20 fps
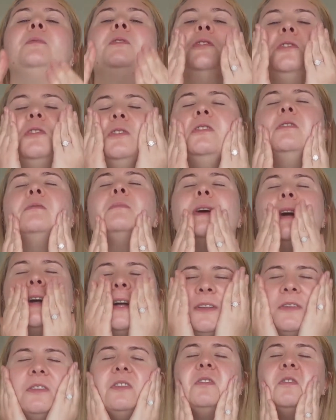just use my
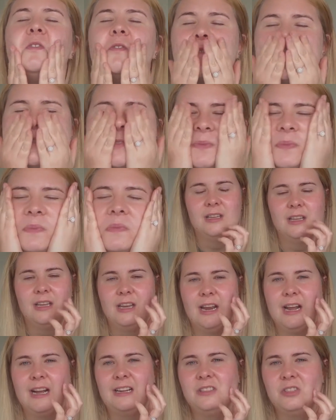hands.
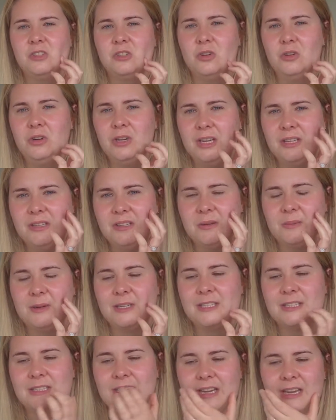It has sunk into my
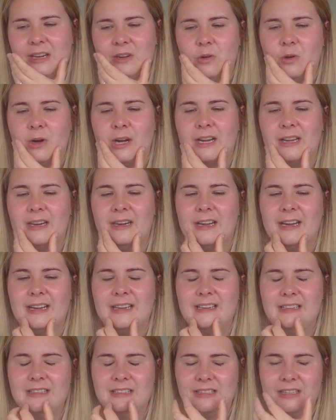skin quite
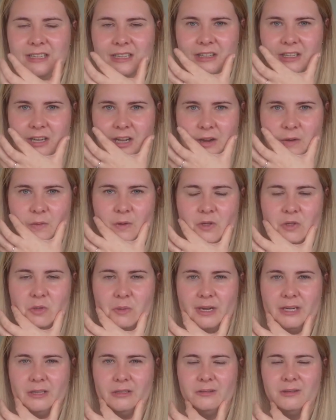nicely though, which
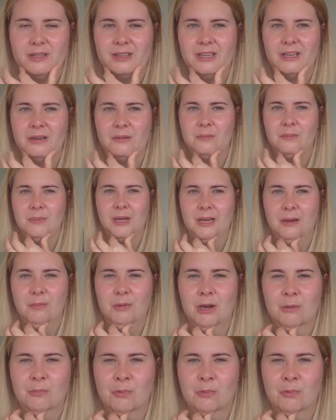makes me think maybe a